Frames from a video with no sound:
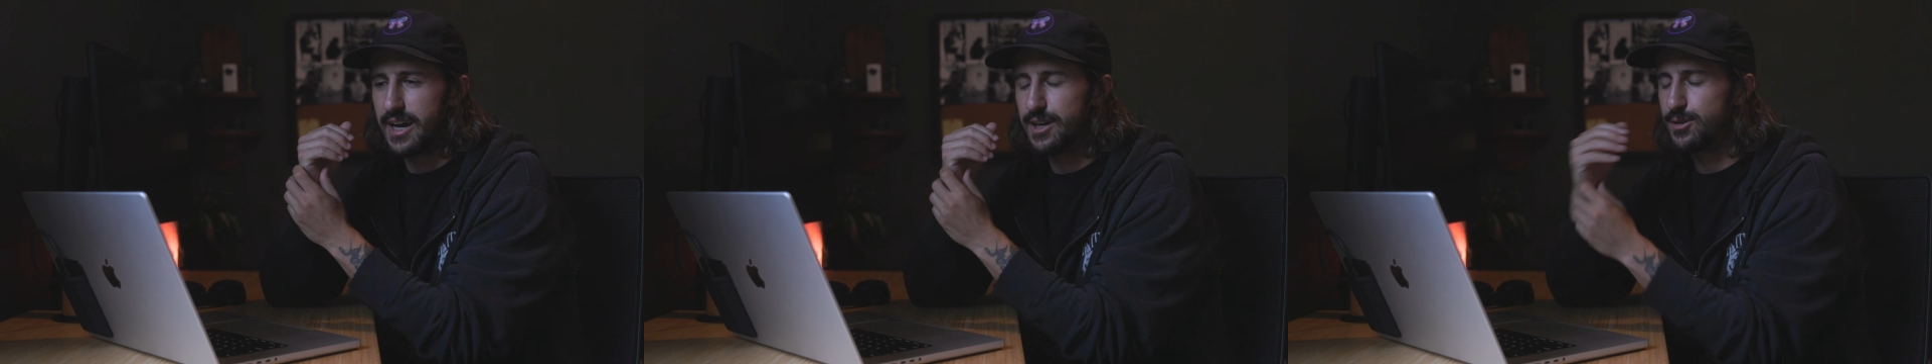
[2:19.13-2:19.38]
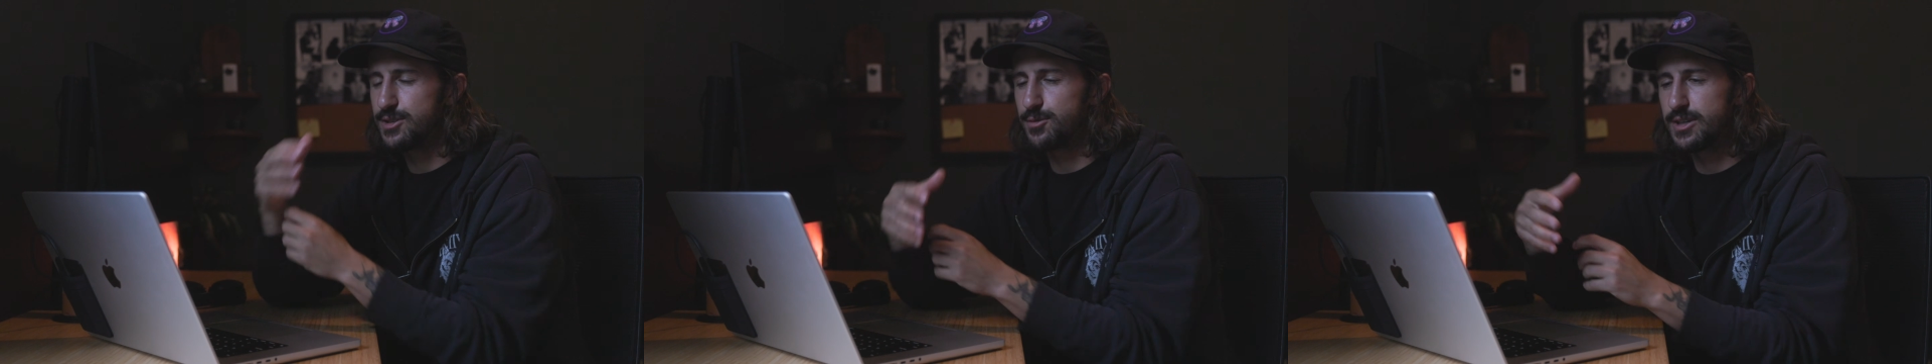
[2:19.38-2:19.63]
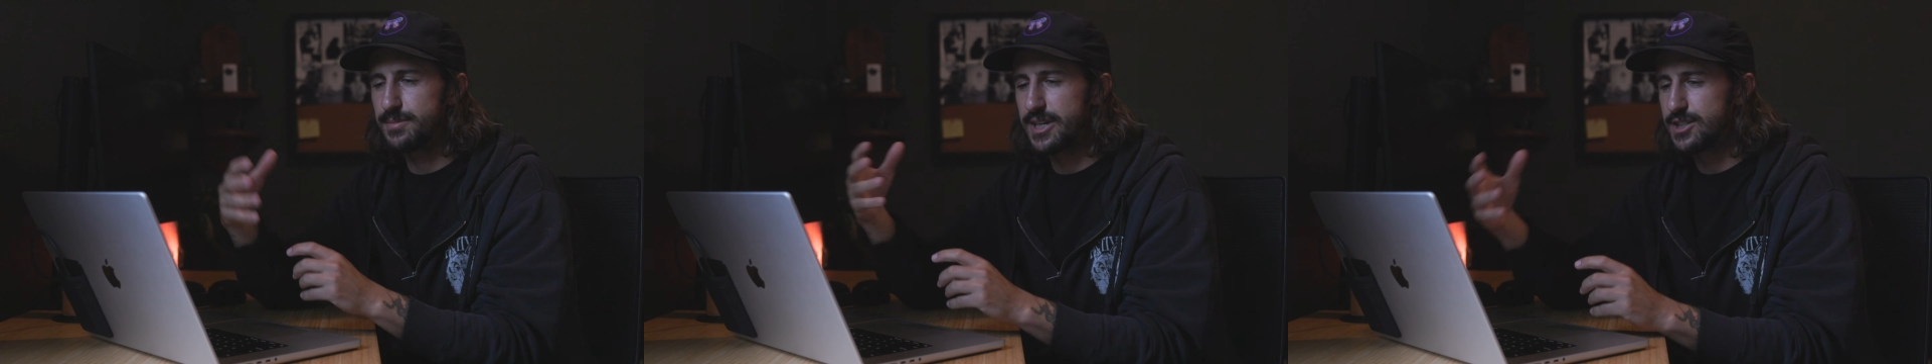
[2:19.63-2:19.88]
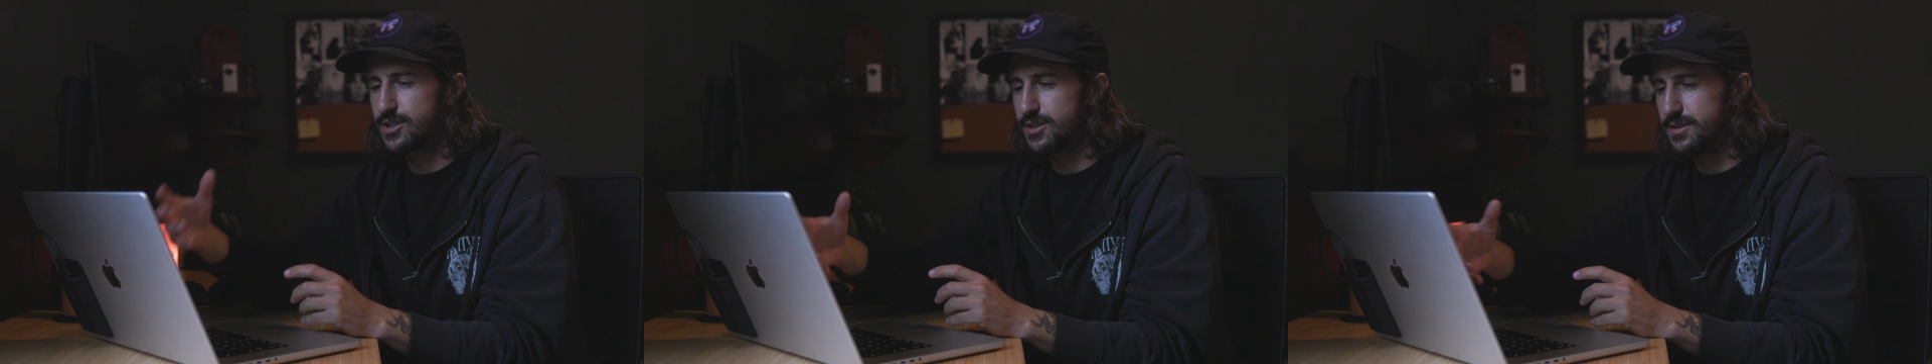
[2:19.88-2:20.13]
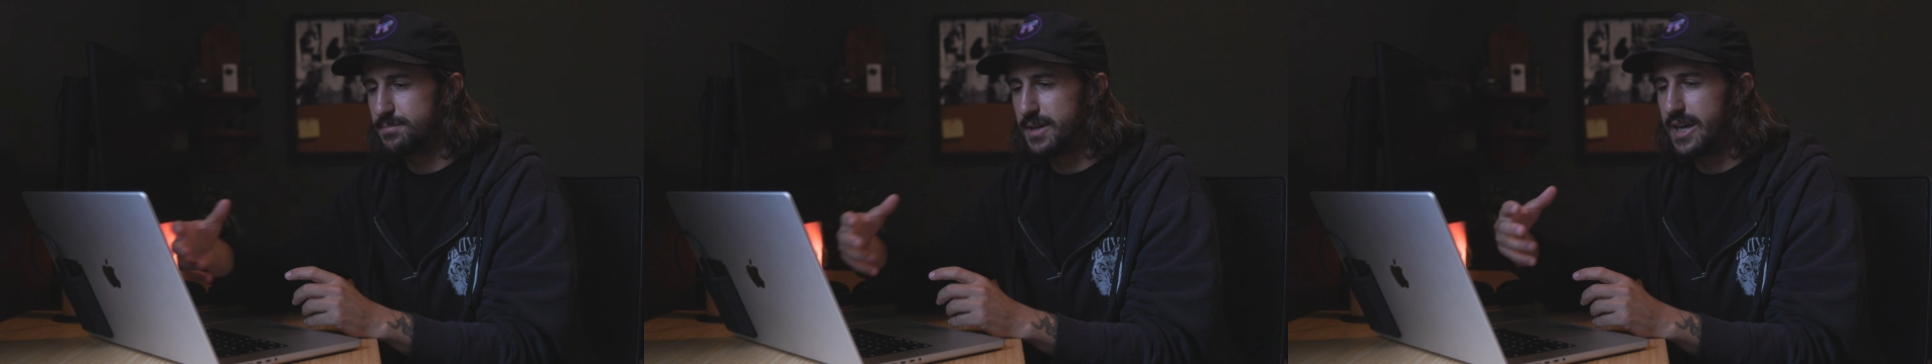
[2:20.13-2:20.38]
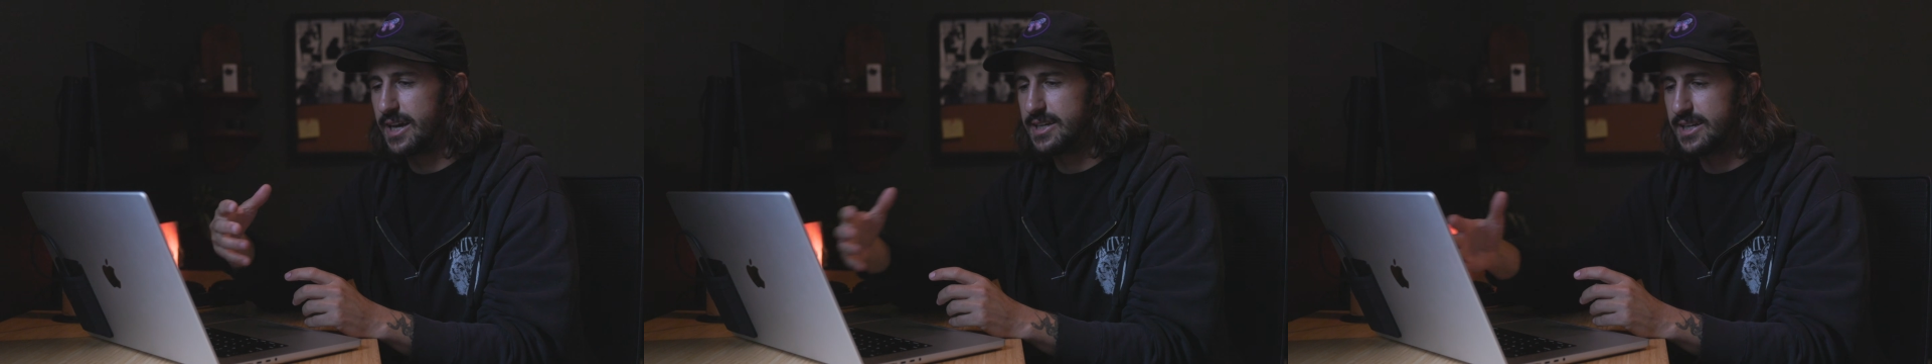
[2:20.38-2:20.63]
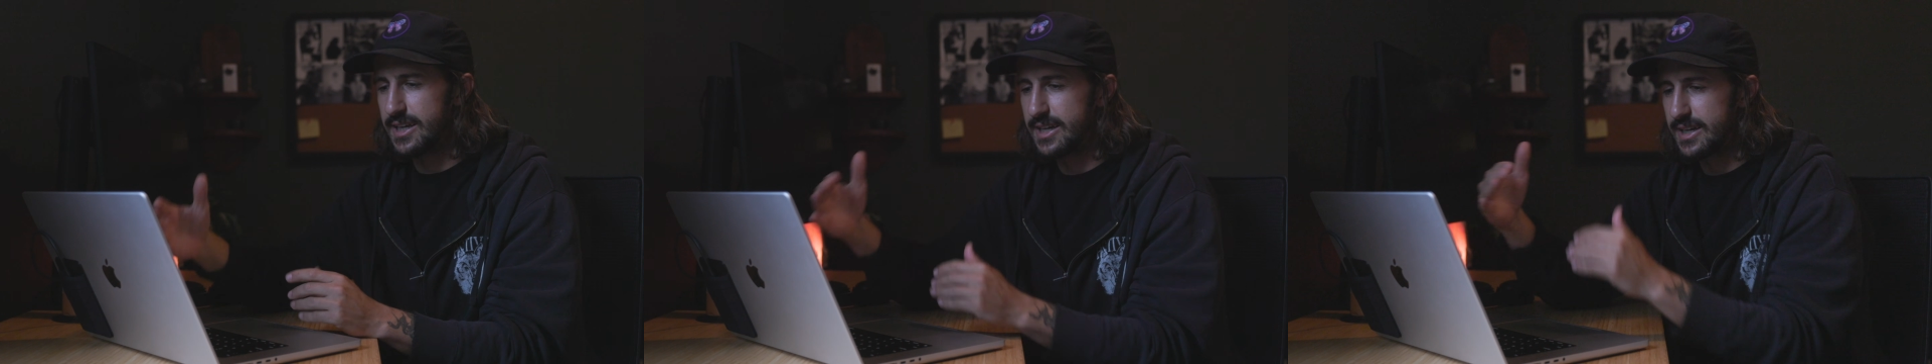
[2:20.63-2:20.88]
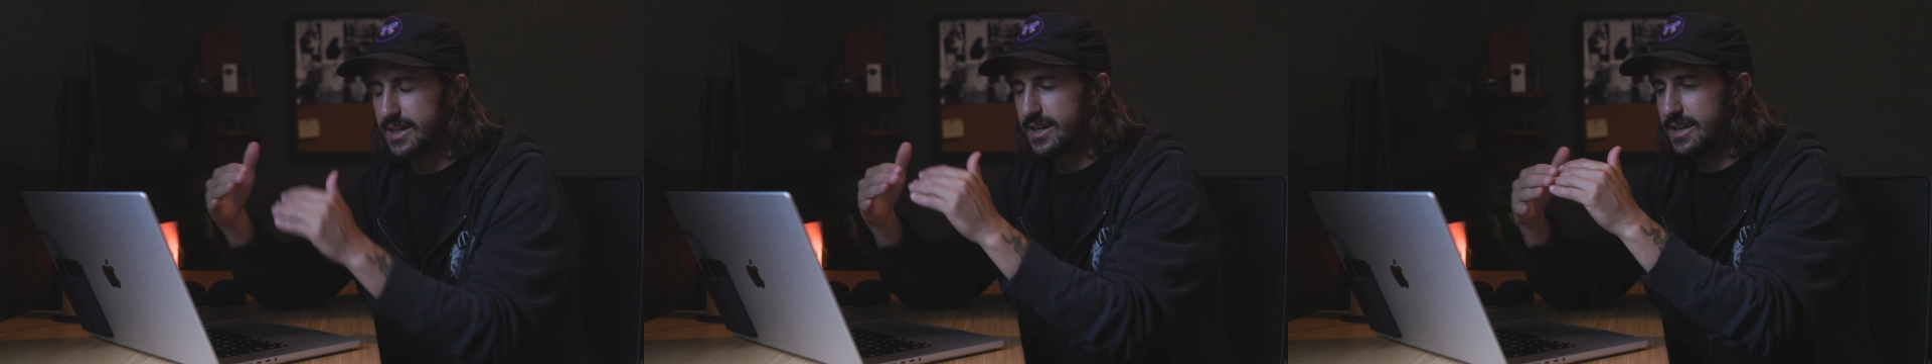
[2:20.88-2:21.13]
I always want to make sure I'm
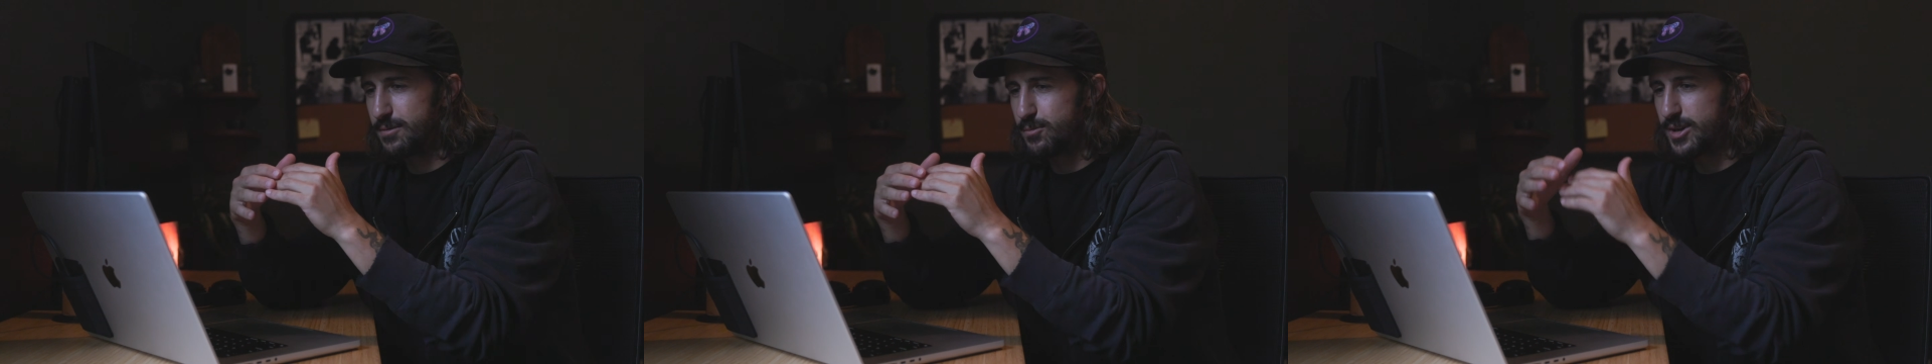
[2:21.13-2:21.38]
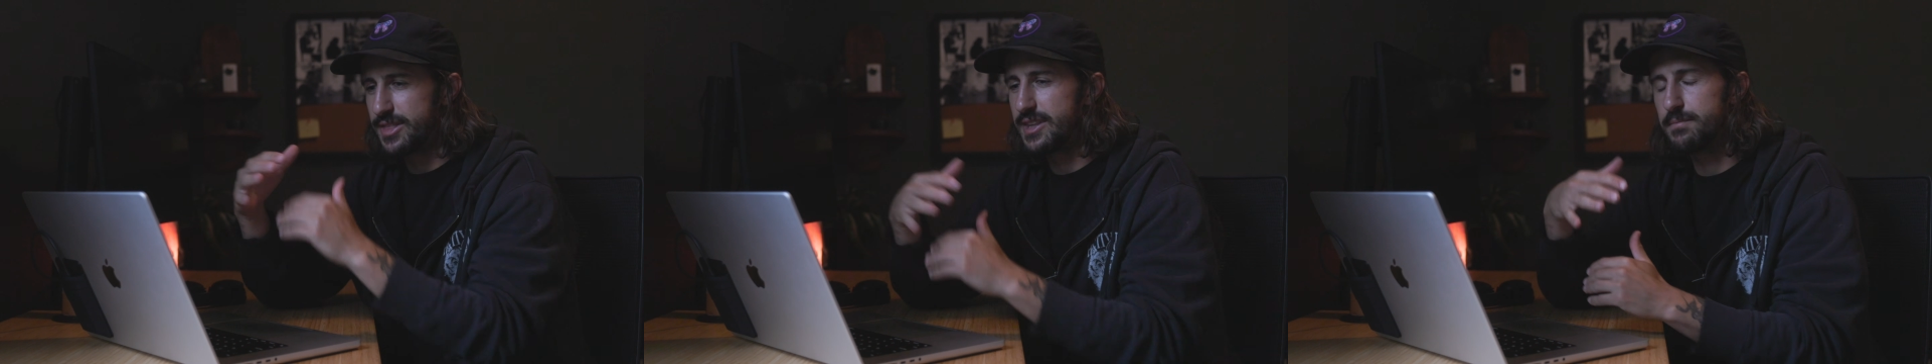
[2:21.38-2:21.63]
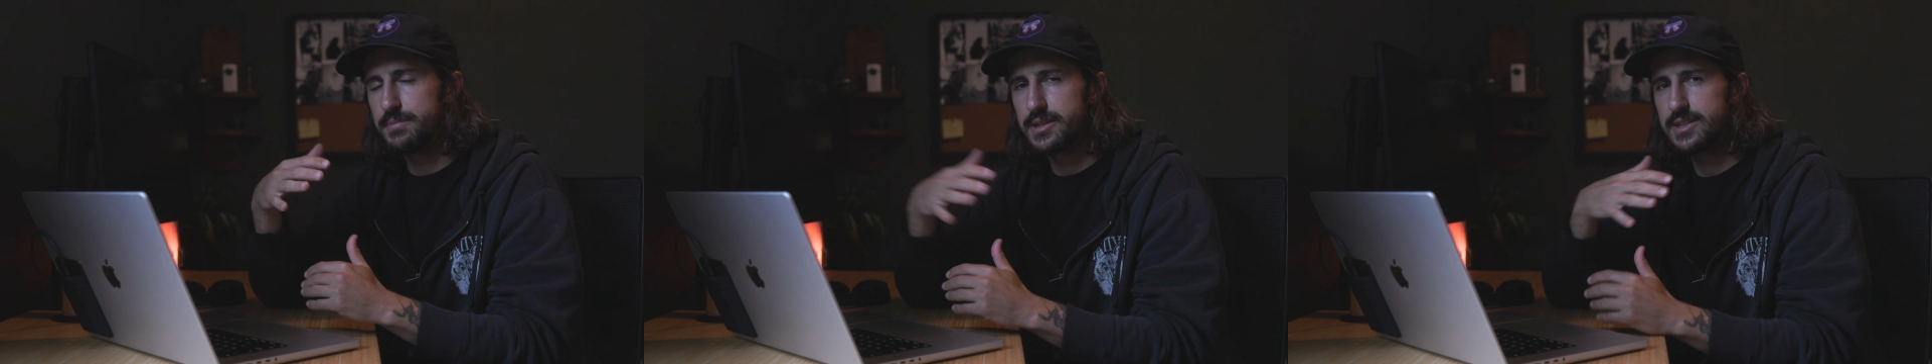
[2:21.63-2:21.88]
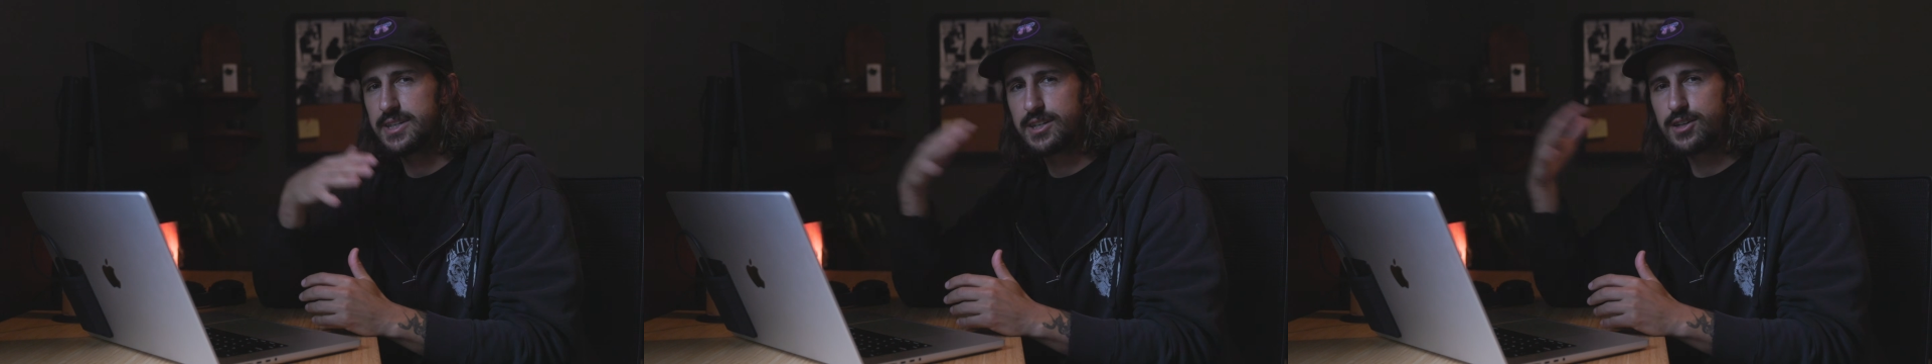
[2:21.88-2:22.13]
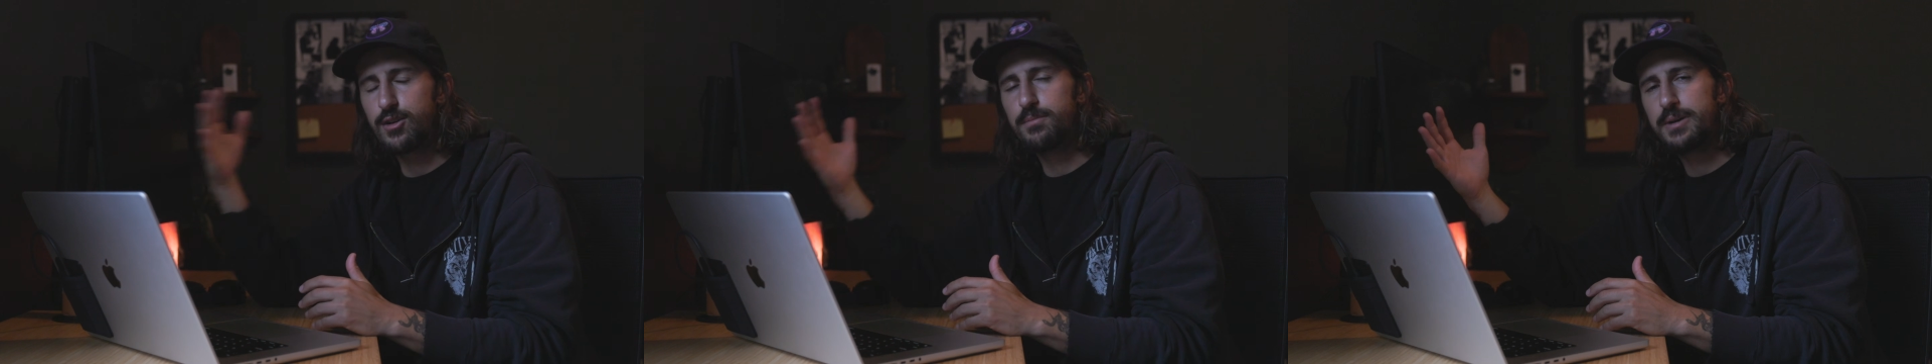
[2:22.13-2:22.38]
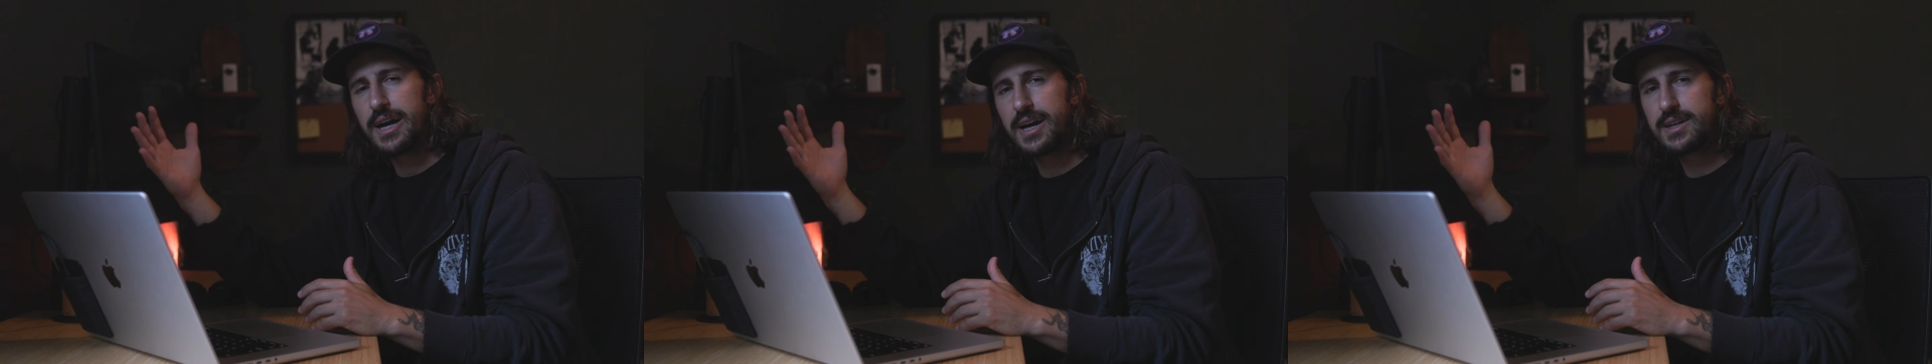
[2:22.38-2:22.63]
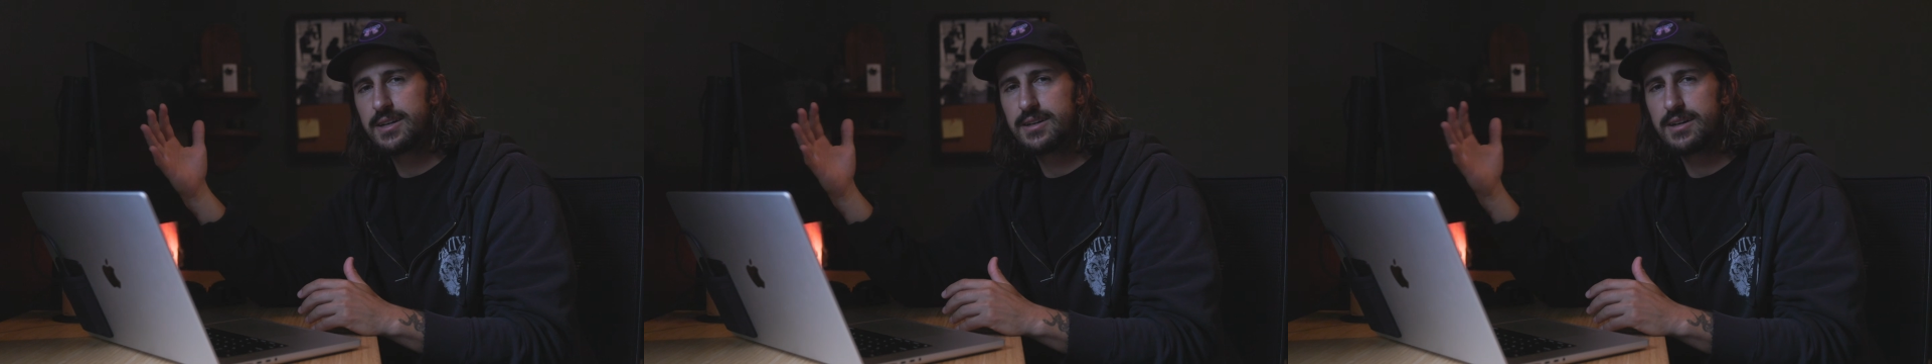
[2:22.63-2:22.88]
editing with the ability to go back.